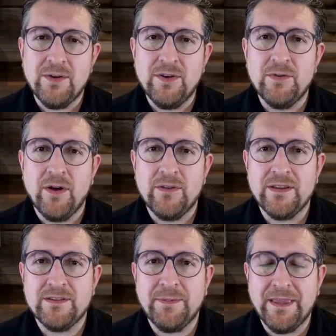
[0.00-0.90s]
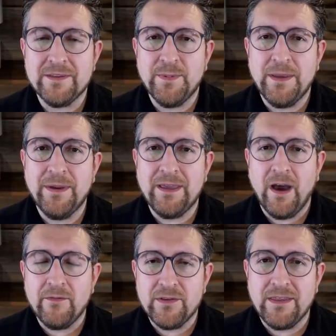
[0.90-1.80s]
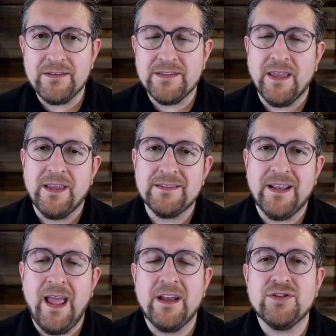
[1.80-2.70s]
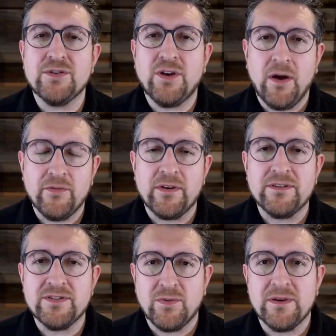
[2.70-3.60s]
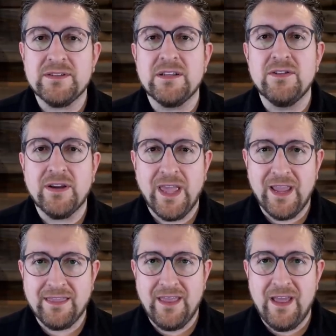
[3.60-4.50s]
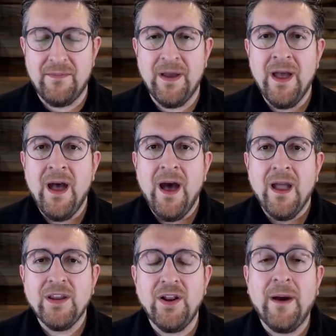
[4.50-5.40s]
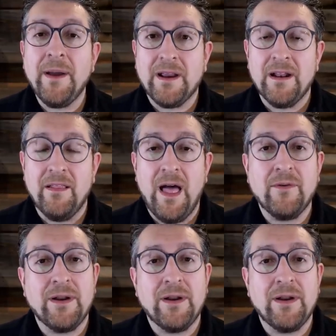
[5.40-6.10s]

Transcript: and you know this because we cover these things, and as you're covering stories and looking at them, I'm not going to lie.